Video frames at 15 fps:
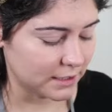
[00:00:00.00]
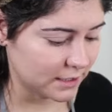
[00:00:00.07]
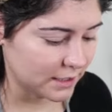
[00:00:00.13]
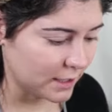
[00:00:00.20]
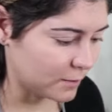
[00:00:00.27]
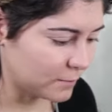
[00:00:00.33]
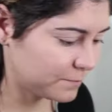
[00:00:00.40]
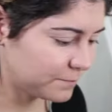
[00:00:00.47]
So,
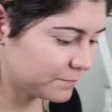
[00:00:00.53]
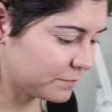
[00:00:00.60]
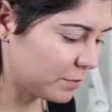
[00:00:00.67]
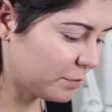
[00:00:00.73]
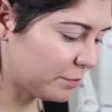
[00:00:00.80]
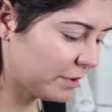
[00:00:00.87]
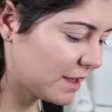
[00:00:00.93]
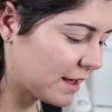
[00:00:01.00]
I'm gonna
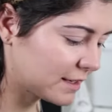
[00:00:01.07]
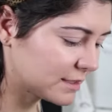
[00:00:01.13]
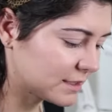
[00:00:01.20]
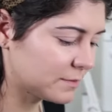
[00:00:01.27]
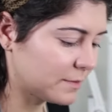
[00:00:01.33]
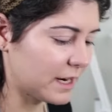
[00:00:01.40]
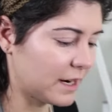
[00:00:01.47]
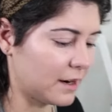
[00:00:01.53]
put my
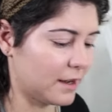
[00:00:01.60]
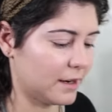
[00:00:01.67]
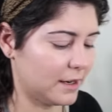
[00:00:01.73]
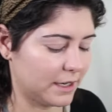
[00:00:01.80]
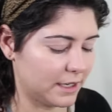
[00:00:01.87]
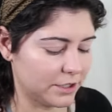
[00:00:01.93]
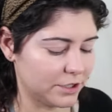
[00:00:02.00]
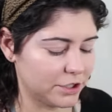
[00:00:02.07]
glasses back on and
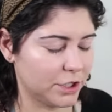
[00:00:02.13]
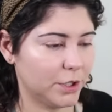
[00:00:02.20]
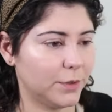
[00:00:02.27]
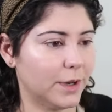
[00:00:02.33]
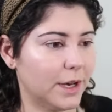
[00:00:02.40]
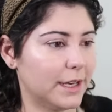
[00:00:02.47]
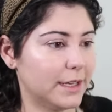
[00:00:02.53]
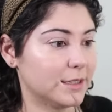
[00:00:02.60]
I can show you
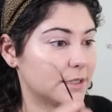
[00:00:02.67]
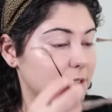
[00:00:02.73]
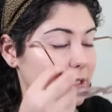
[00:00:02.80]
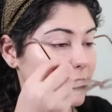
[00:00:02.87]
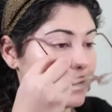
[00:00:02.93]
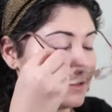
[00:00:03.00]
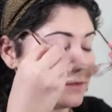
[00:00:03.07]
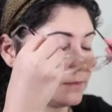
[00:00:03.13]
guys.
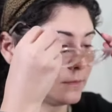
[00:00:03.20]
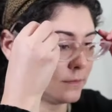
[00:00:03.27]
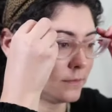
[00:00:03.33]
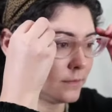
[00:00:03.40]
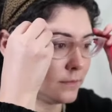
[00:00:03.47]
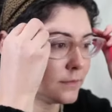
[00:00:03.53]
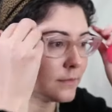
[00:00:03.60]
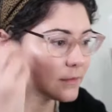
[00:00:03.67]

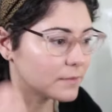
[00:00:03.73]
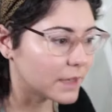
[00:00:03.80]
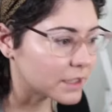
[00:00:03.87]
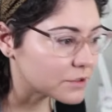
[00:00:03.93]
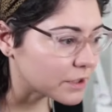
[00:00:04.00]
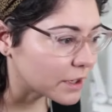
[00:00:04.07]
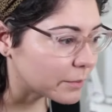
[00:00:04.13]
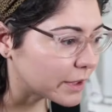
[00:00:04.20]
Make
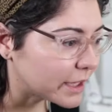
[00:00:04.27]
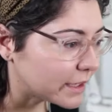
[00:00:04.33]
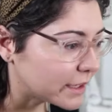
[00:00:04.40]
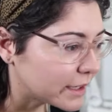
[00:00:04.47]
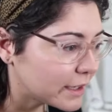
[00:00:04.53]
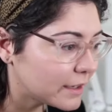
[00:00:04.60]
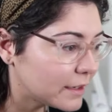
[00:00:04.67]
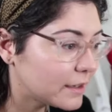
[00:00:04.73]
sure I blend
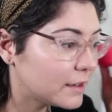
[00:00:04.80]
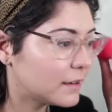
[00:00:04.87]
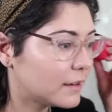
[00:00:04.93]
in.